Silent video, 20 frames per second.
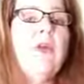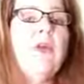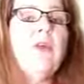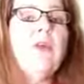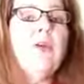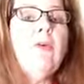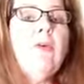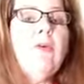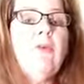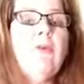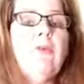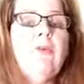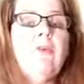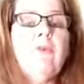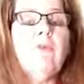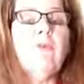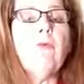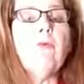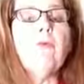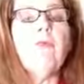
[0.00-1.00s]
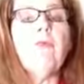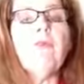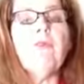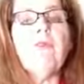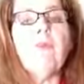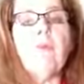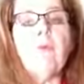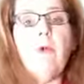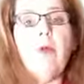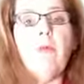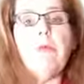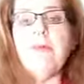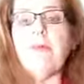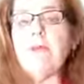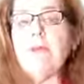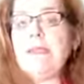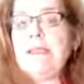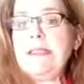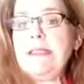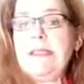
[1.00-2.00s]
Humans, as a rule, are somewhere
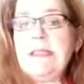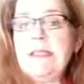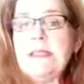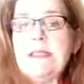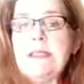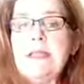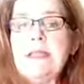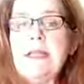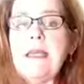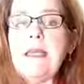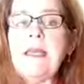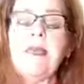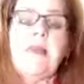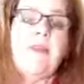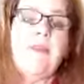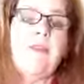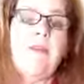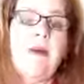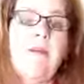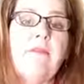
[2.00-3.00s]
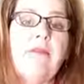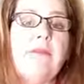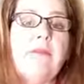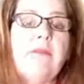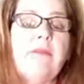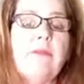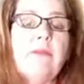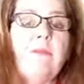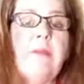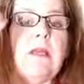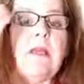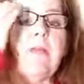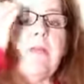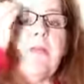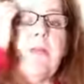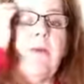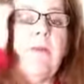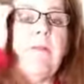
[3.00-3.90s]
between 60 and 72 beats per